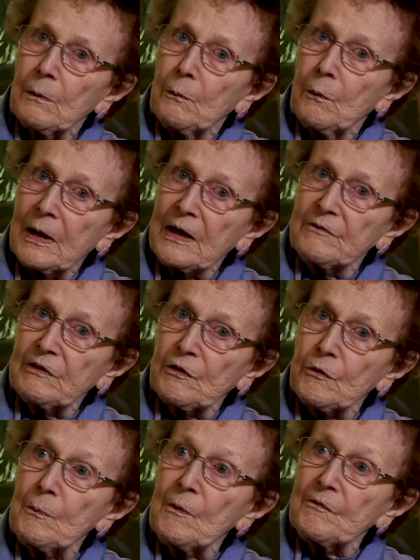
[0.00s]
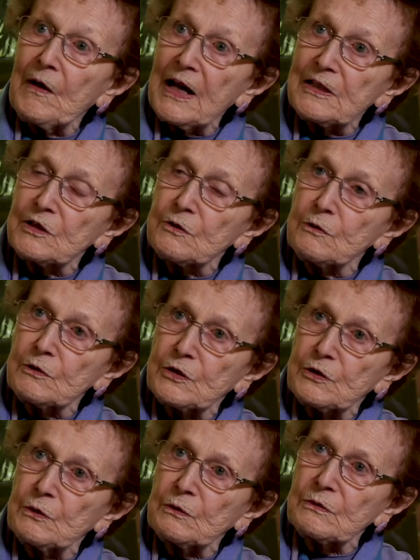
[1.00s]
one of a group of high school
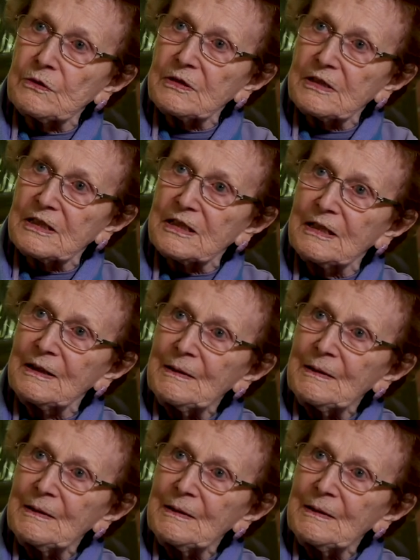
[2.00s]
students,